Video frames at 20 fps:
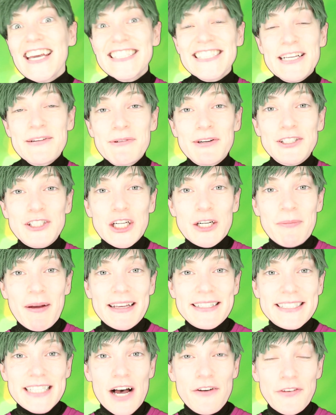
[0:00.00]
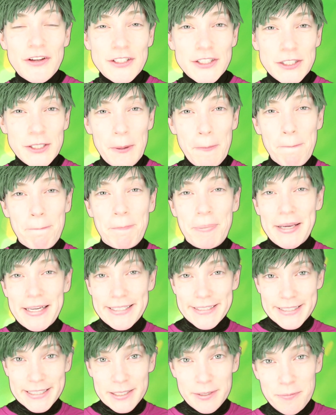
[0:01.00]
so I'm gonna turn myself into
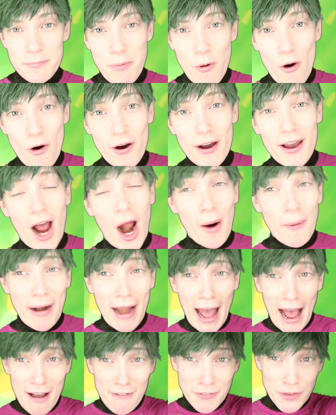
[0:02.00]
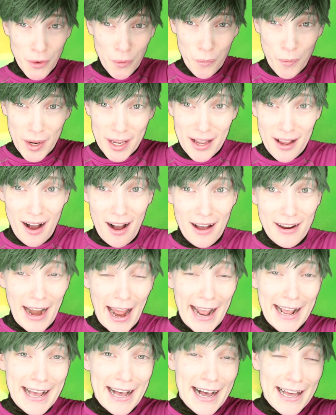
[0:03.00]
Beast Boy. I already have the wig on.
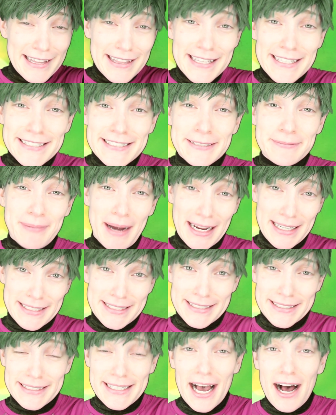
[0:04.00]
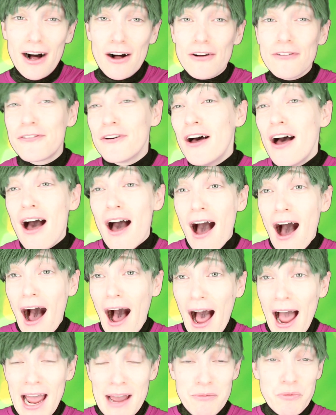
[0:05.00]
I cut this myself.
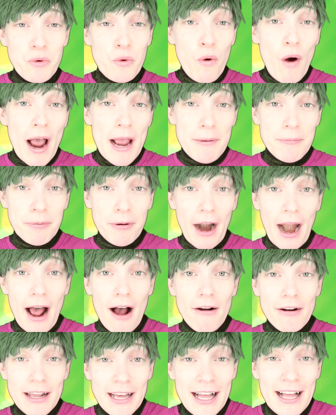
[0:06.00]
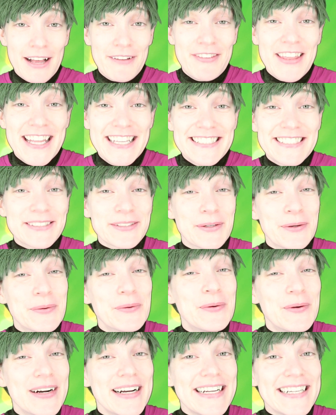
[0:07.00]
I am quite proud of this
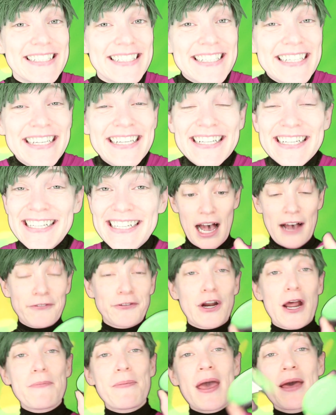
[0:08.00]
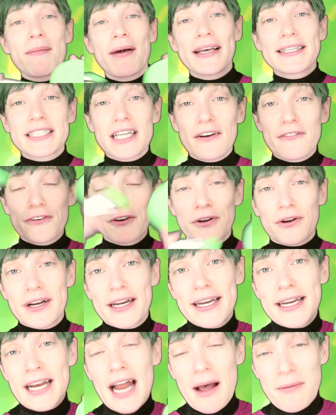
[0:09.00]
wig. After I paint myself
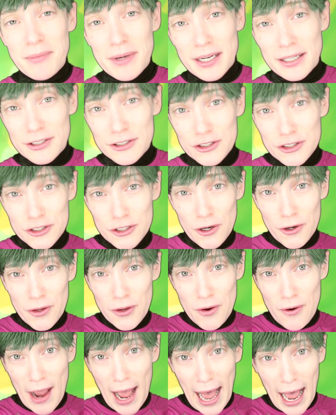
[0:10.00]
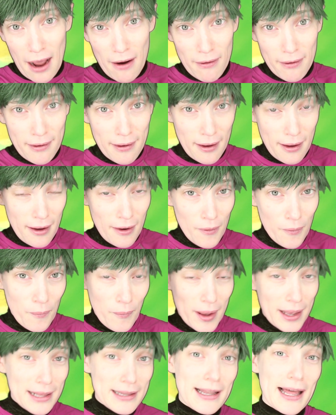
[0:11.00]
green, I'm gonna show you how to cut a
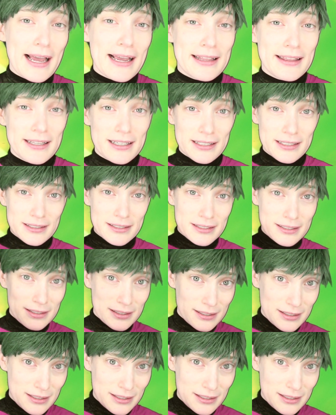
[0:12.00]
wig like this.